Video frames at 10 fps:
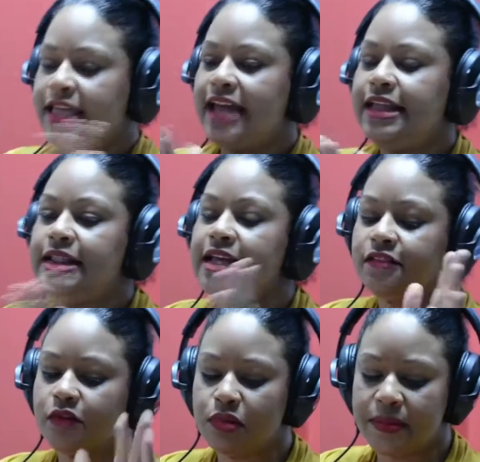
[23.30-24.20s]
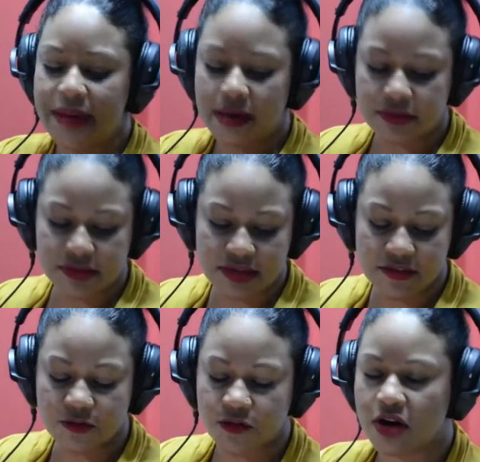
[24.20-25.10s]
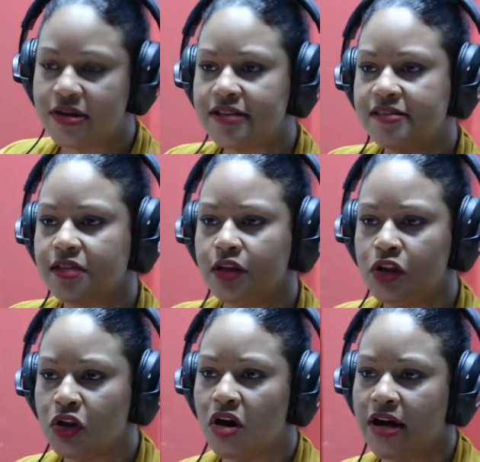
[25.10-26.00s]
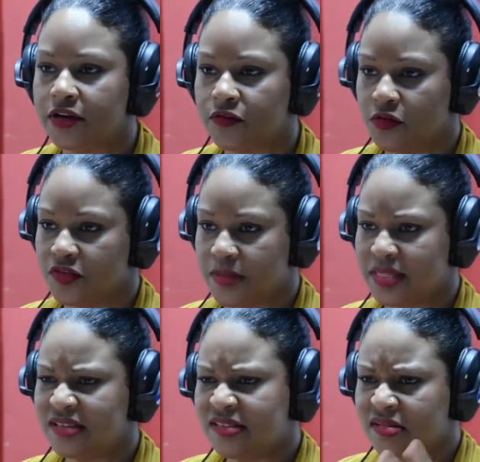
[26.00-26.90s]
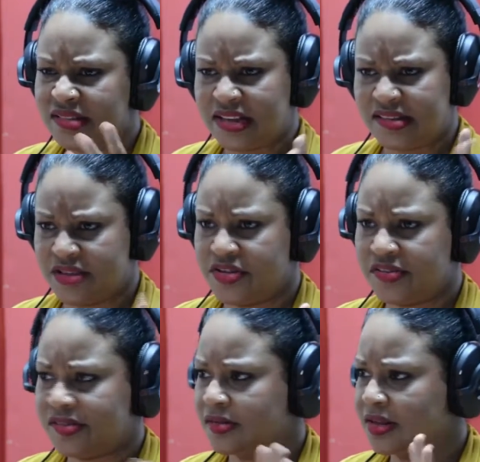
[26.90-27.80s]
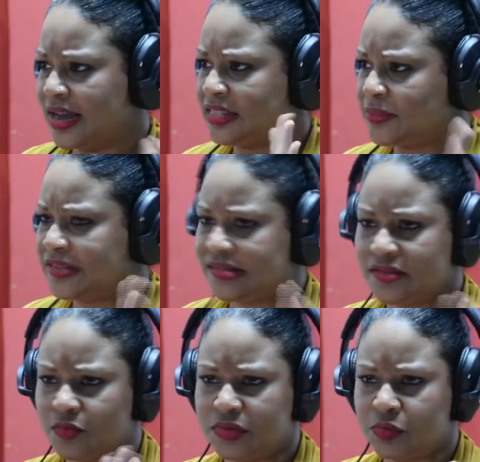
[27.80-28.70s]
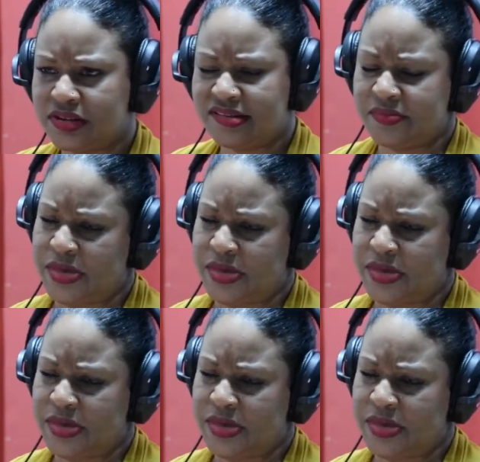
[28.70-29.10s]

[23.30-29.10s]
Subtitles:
Kenny, let's talk about this forest law enforcement. This sounds like a serious kind of business. What does this